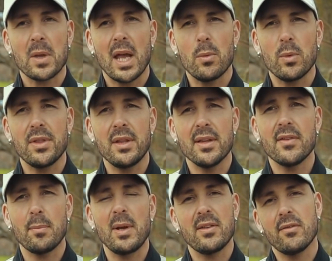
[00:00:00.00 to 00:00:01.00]
And within the
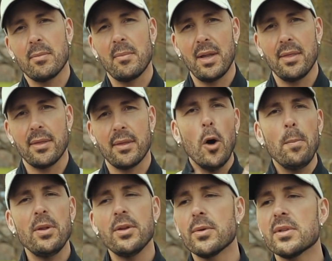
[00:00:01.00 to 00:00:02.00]
space of a month,
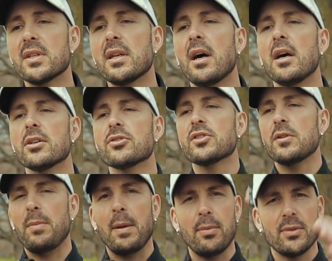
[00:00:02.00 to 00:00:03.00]
opened the doors and hundreds
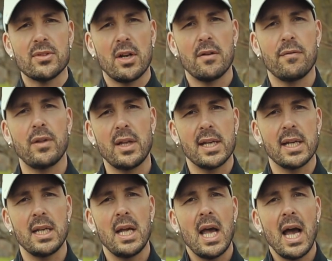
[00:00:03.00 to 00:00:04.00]
of people started flooding
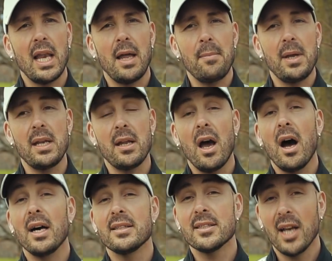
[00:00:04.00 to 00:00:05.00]
in, and I made
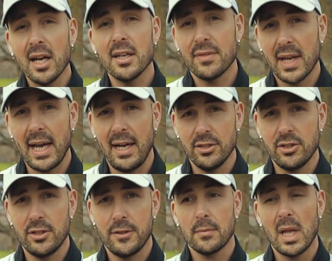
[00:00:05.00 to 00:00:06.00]
a ton of
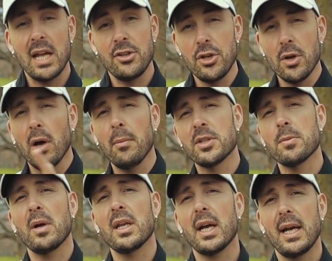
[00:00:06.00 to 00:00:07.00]
cash. And you know how much
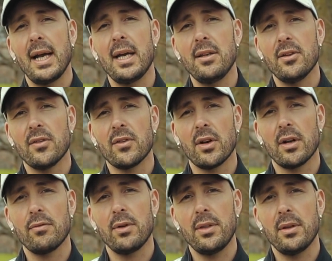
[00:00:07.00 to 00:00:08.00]
money I had to start
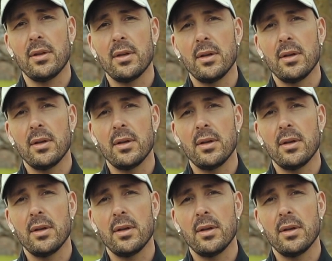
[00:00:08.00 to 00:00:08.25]
off with?